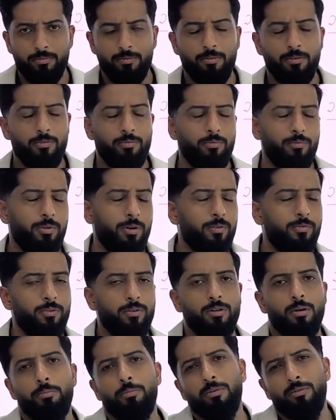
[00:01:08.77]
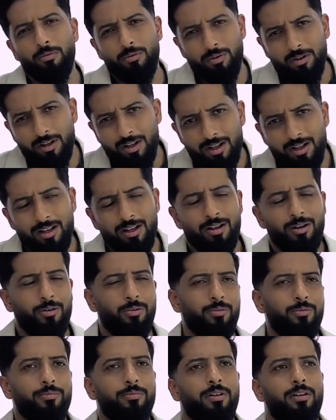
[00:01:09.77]
wonderful couple.
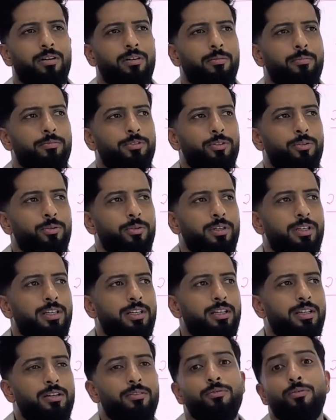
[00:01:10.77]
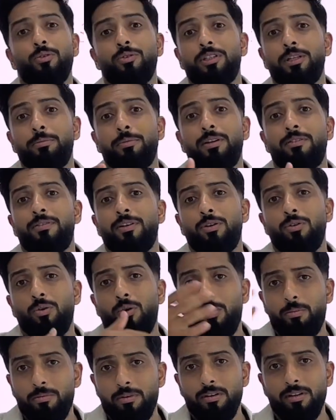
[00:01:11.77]
So of course, he made
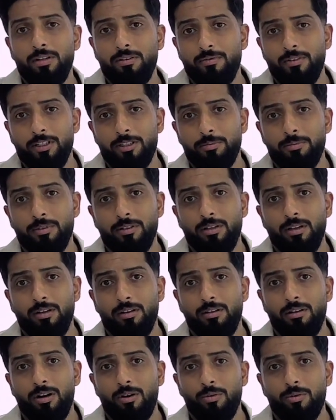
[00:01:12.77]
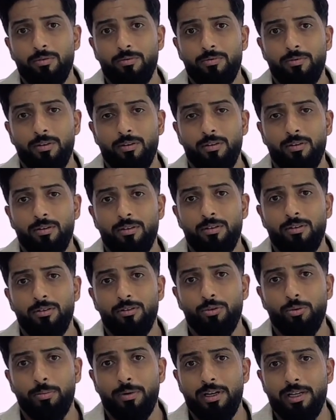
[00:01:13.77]
phenomenal investment out of
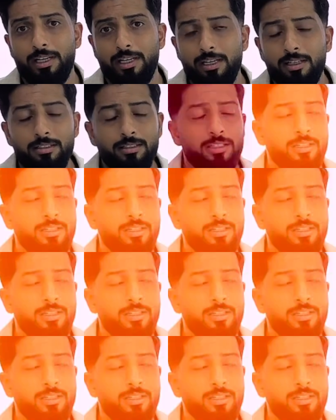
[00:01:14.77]
Dubai Hills.